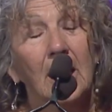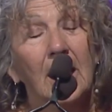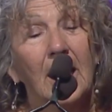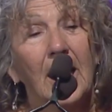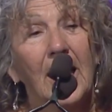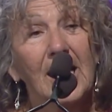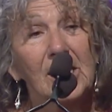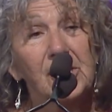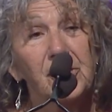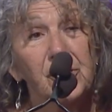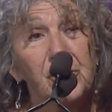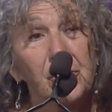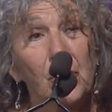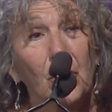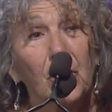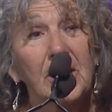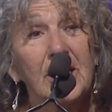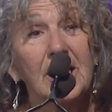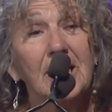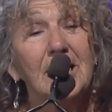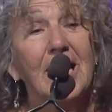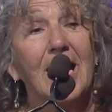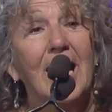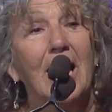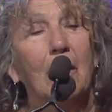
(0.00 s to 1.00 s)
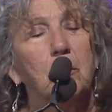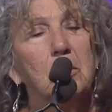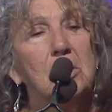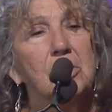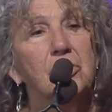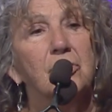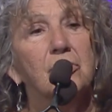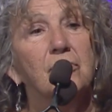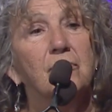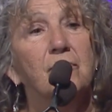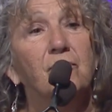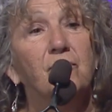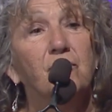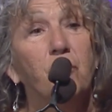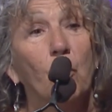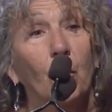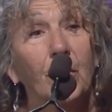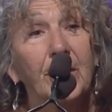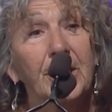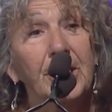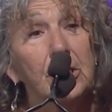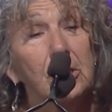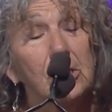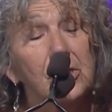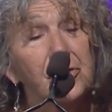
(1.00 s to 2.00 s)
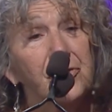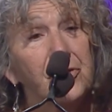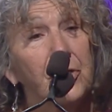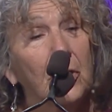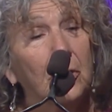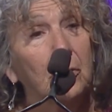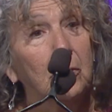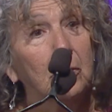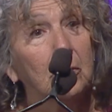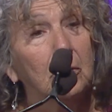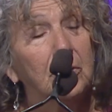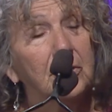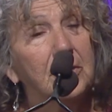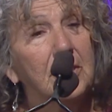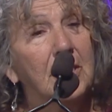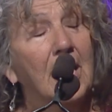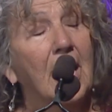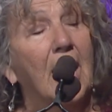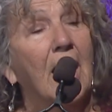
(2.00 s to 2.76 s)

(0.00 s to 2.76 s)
I was 40 years old,